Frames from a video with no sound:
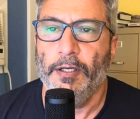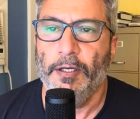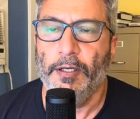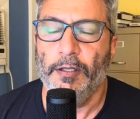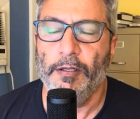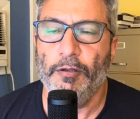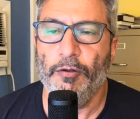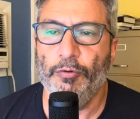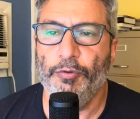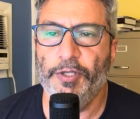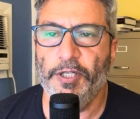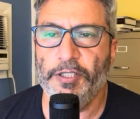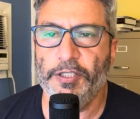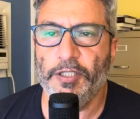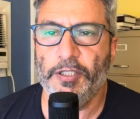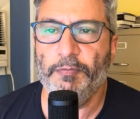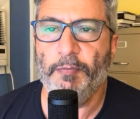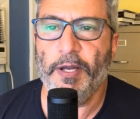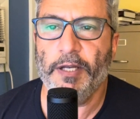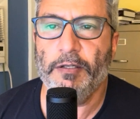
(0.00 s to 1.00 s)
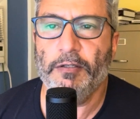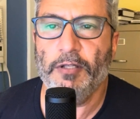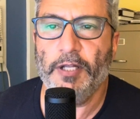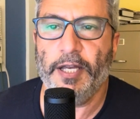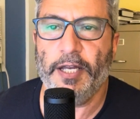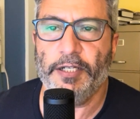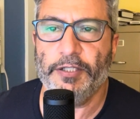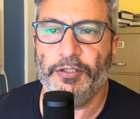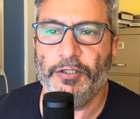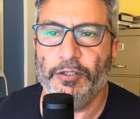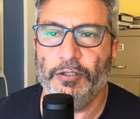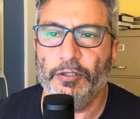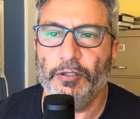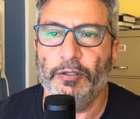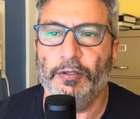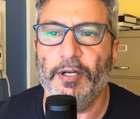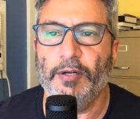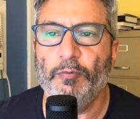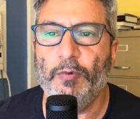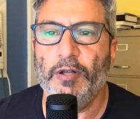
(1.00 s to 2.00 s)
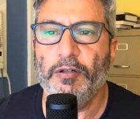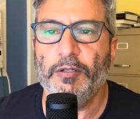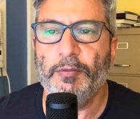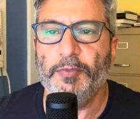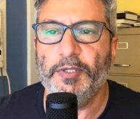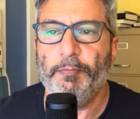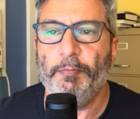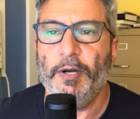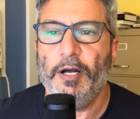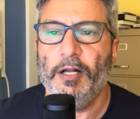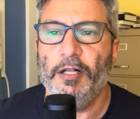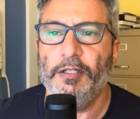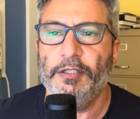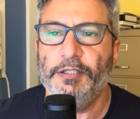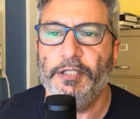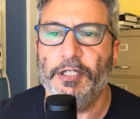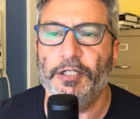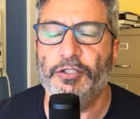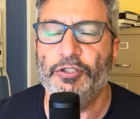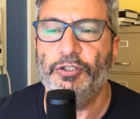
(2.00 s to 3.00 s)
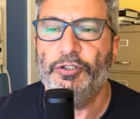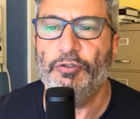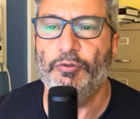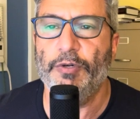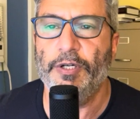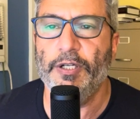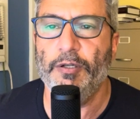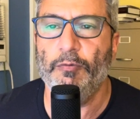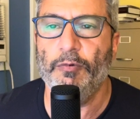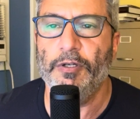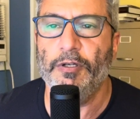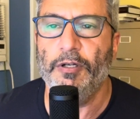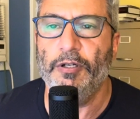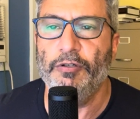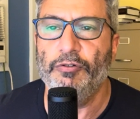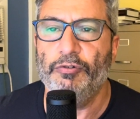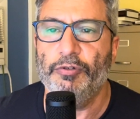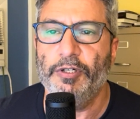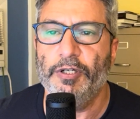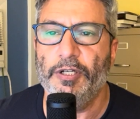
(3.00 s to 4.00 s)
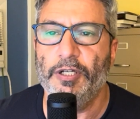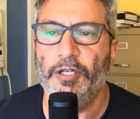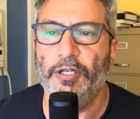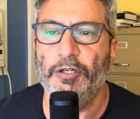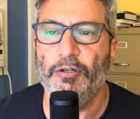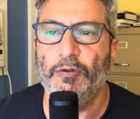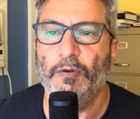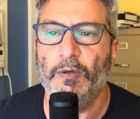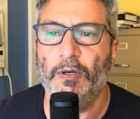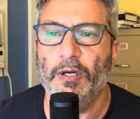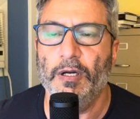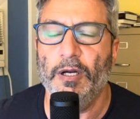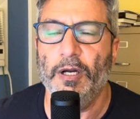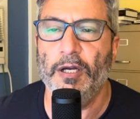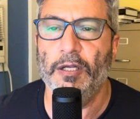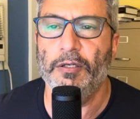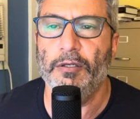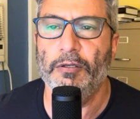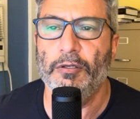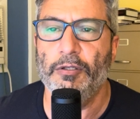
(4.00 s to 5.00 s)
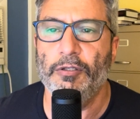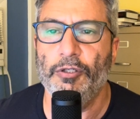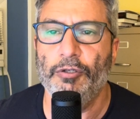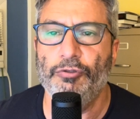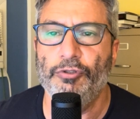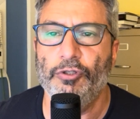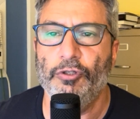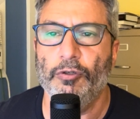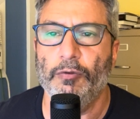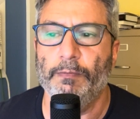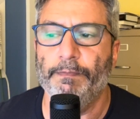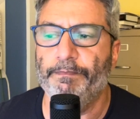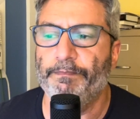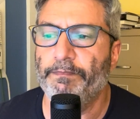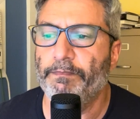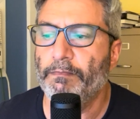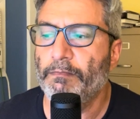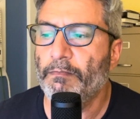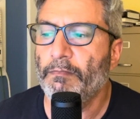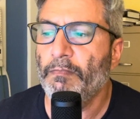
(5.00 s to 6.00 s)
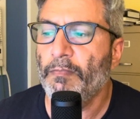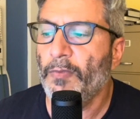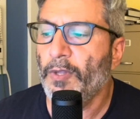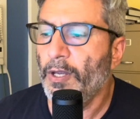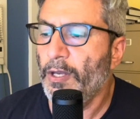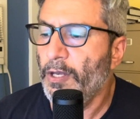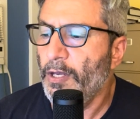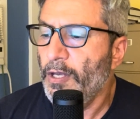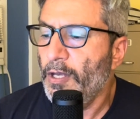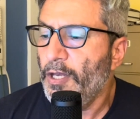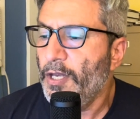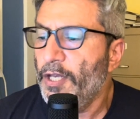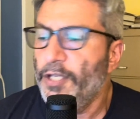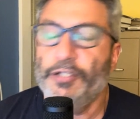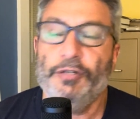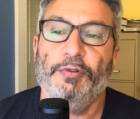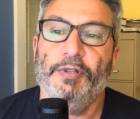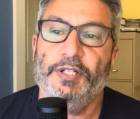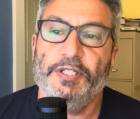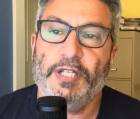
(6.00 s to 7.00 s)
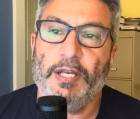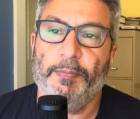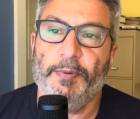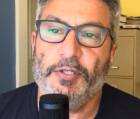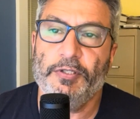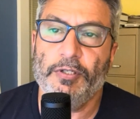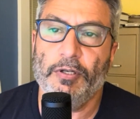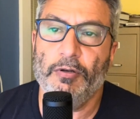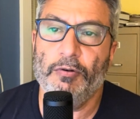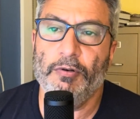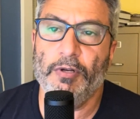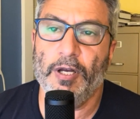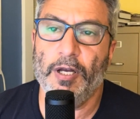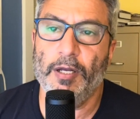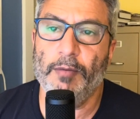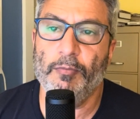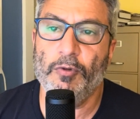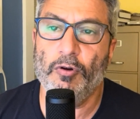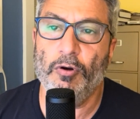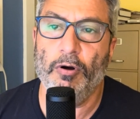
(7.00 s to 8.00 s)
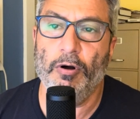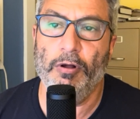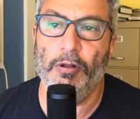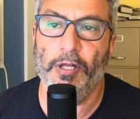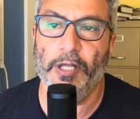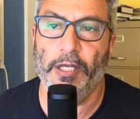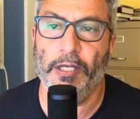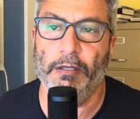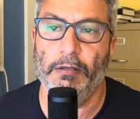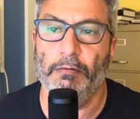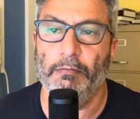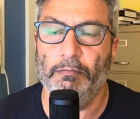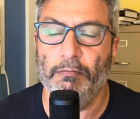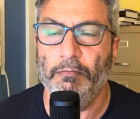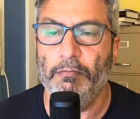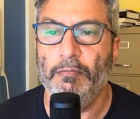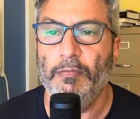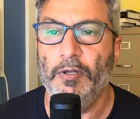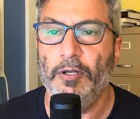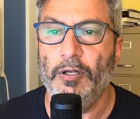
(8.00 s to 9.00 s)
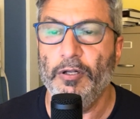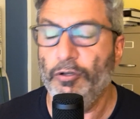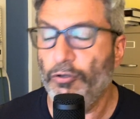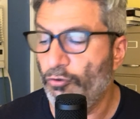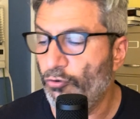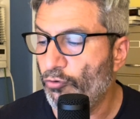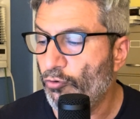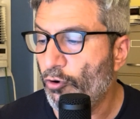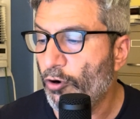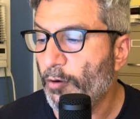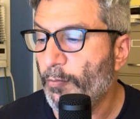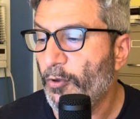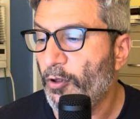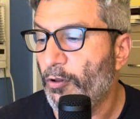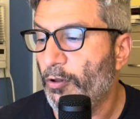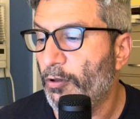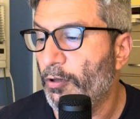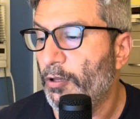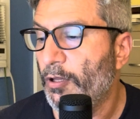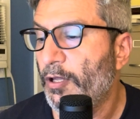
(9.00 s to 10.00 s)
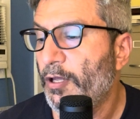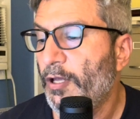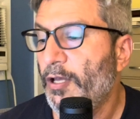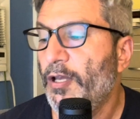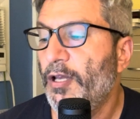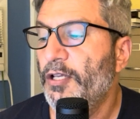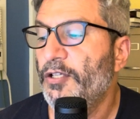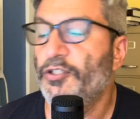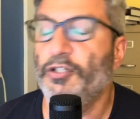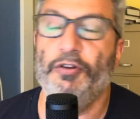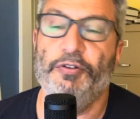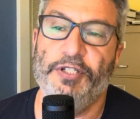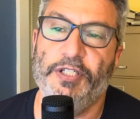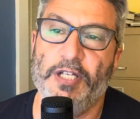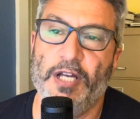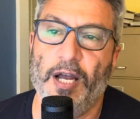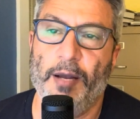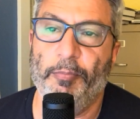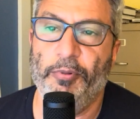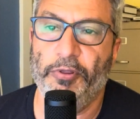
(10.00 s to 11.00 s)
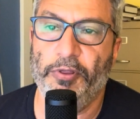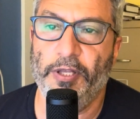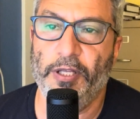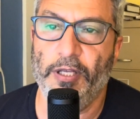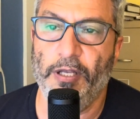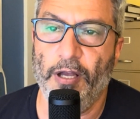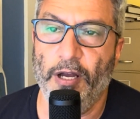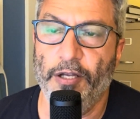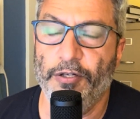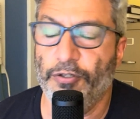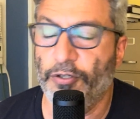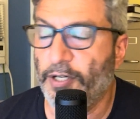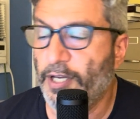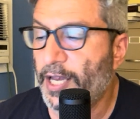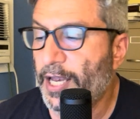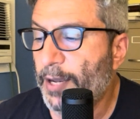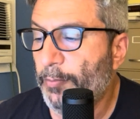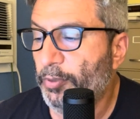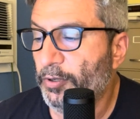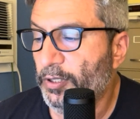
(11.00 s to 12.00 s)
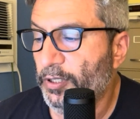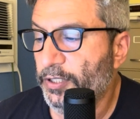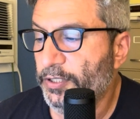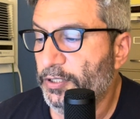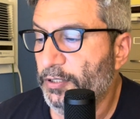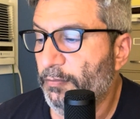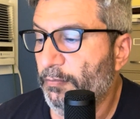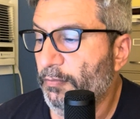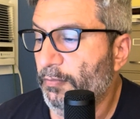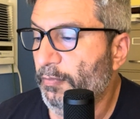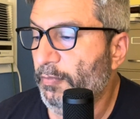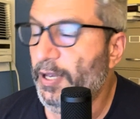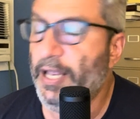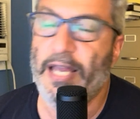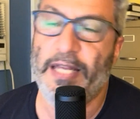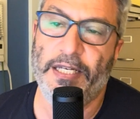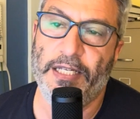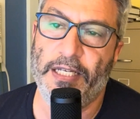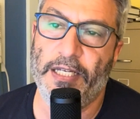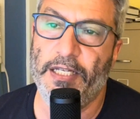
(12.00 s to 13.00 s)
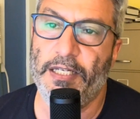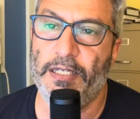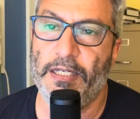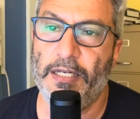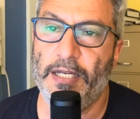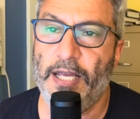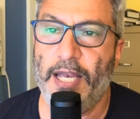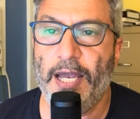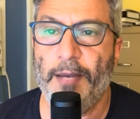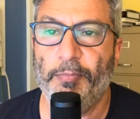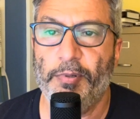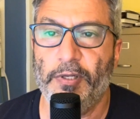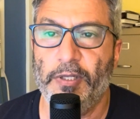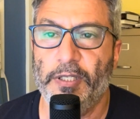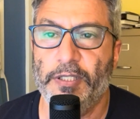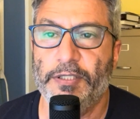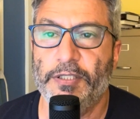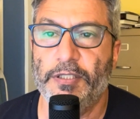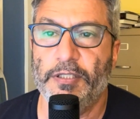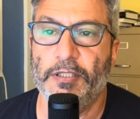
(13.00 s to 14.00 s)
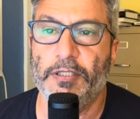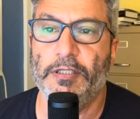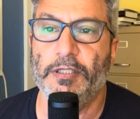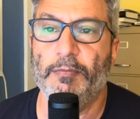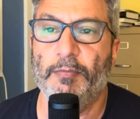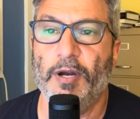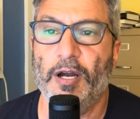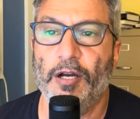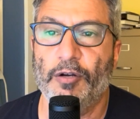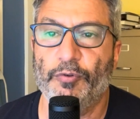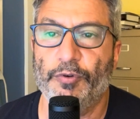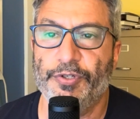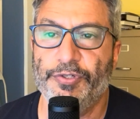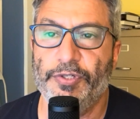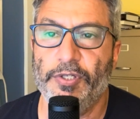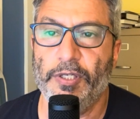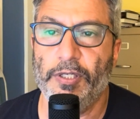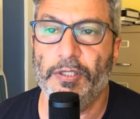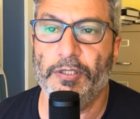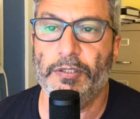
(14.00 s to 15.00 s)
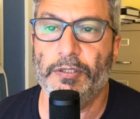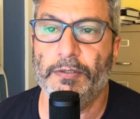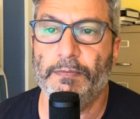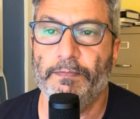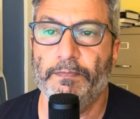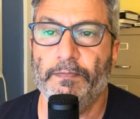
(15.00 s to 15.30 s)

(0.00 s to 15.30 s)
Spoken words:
Hello, this is Michael Hexter, and welcome to Politics 2100 here on YouTube. So, this episode I'm calling Normal Sociopathy Under Capitalism and in Capitalist Democracies.